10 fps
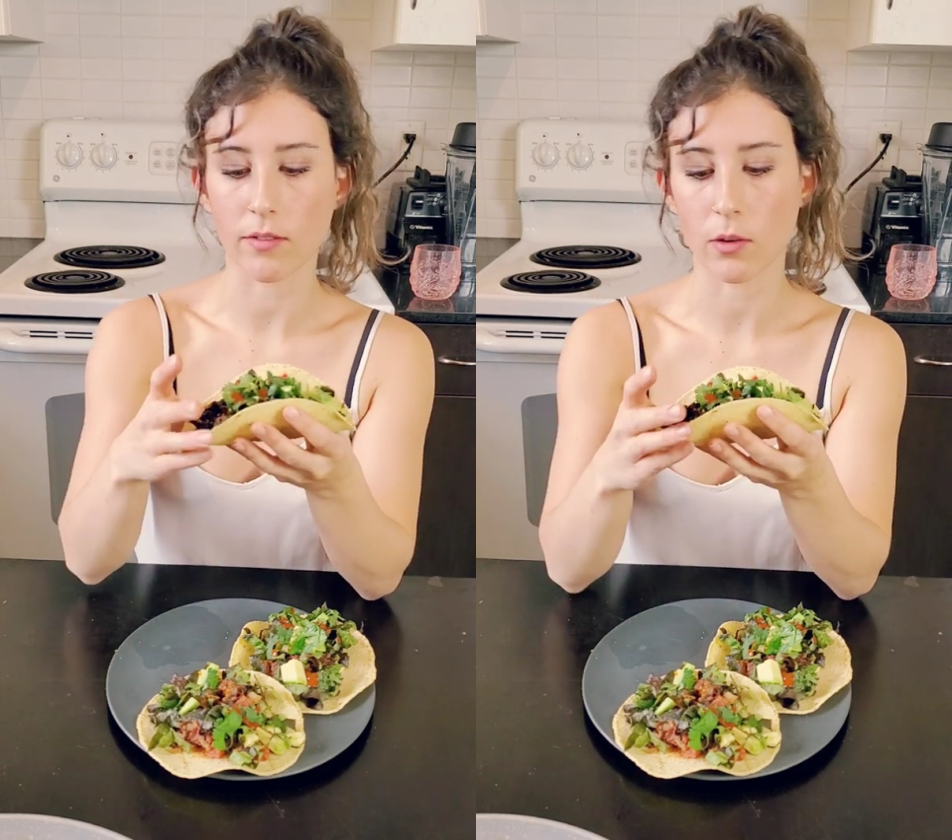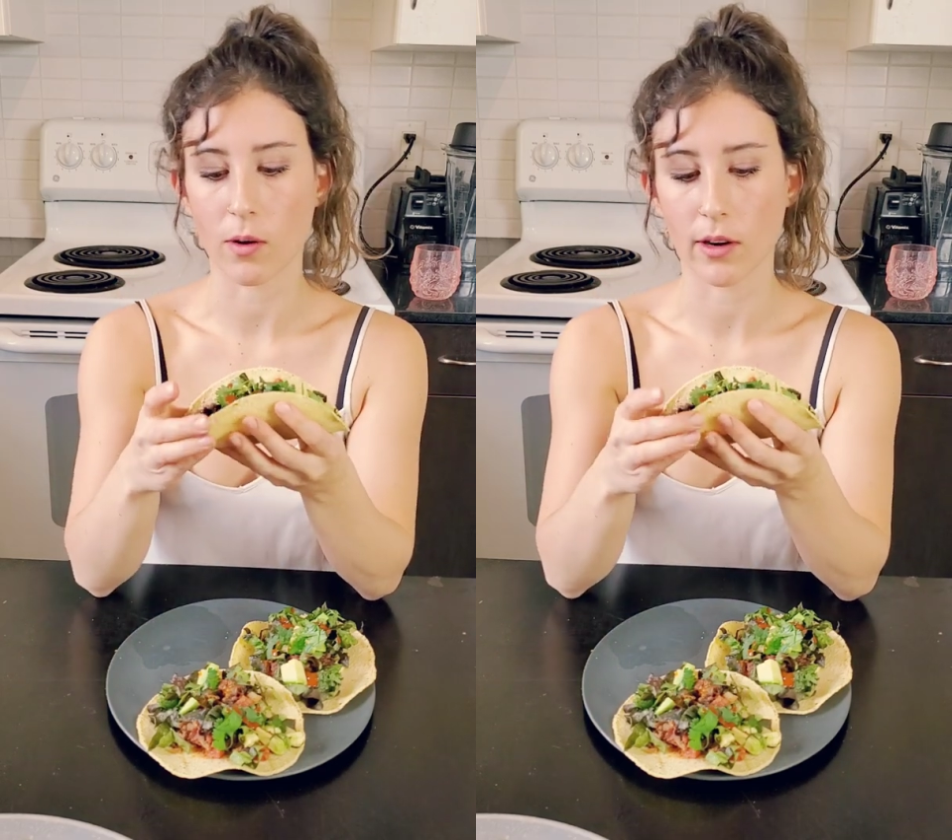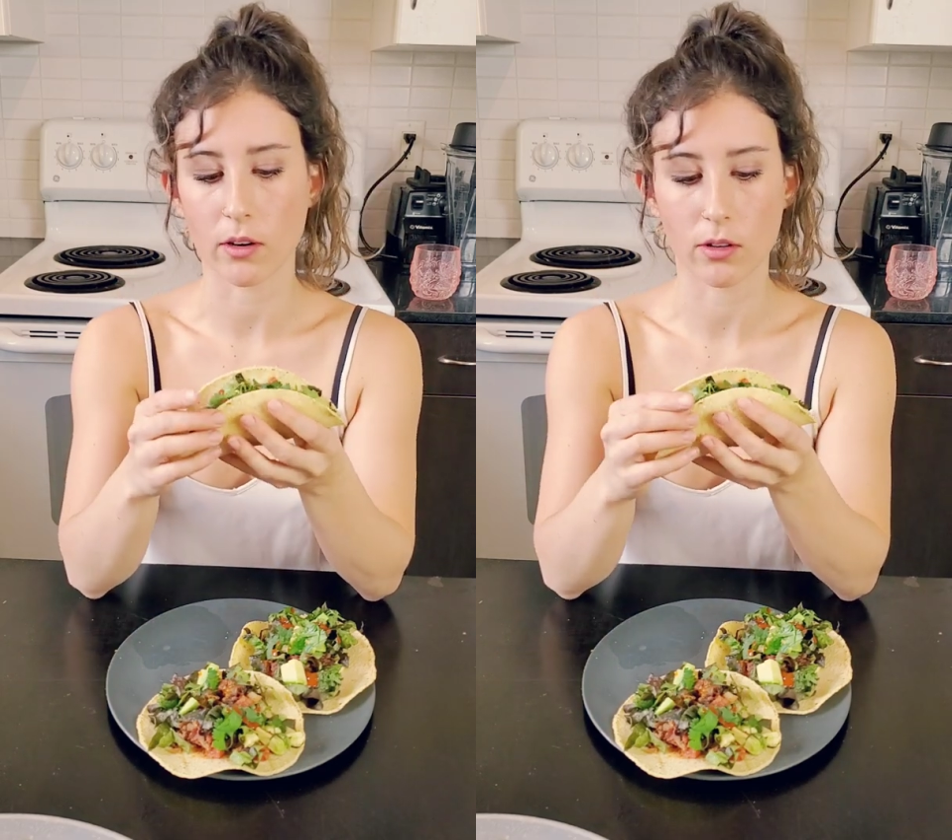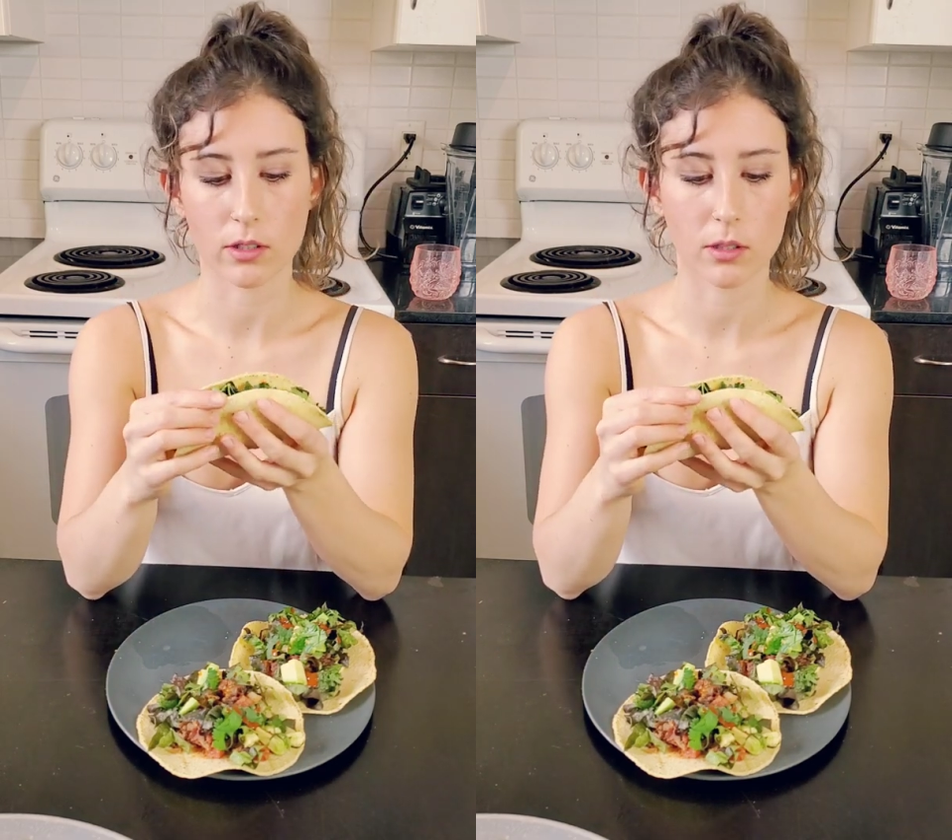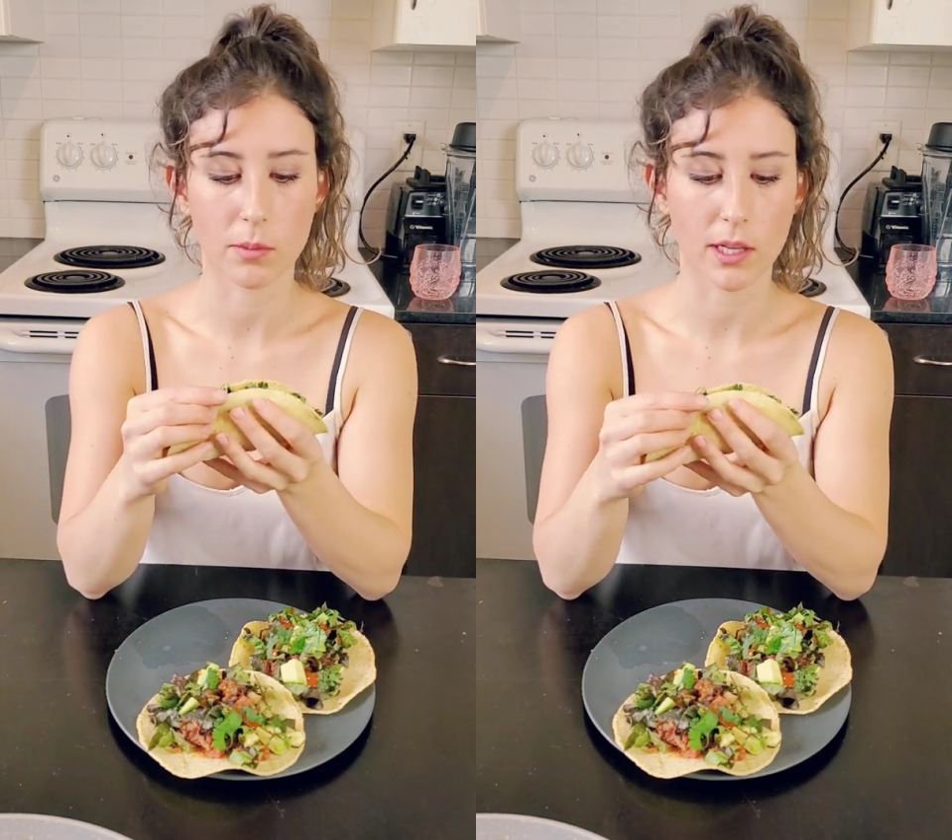if you wanted
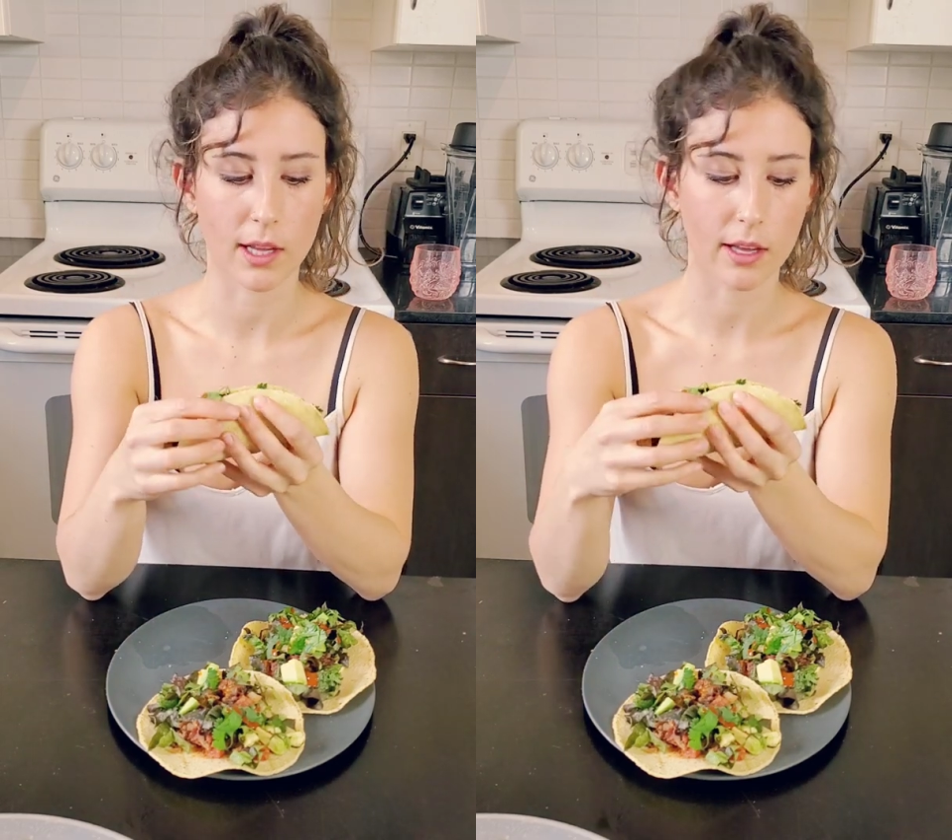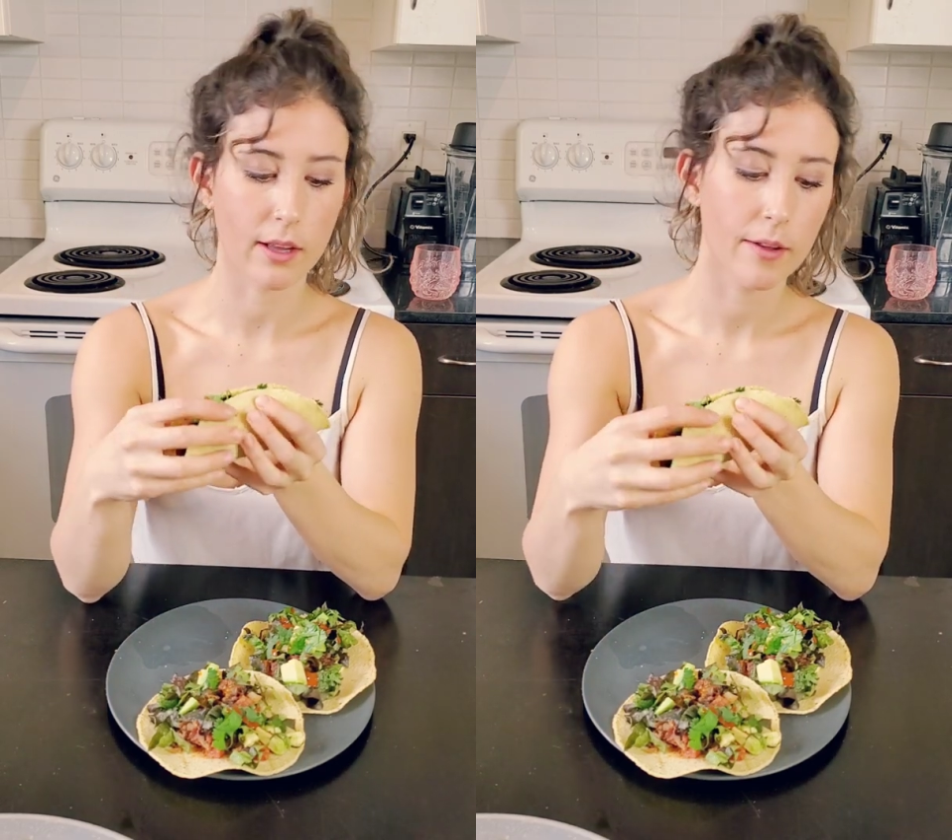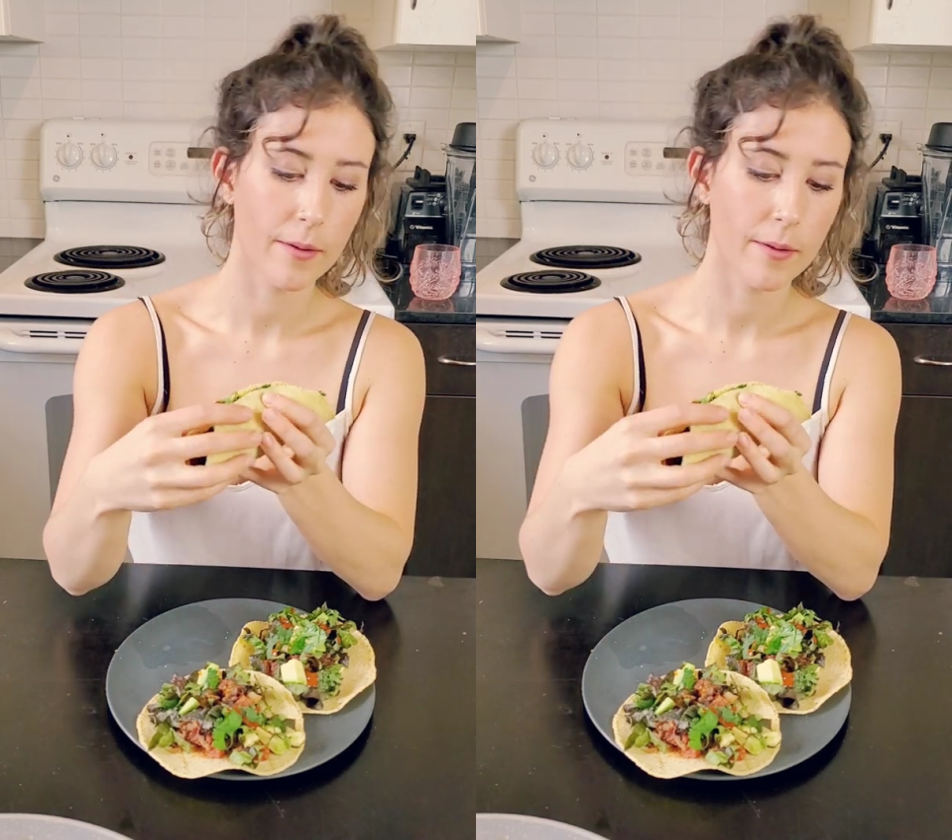yours to be like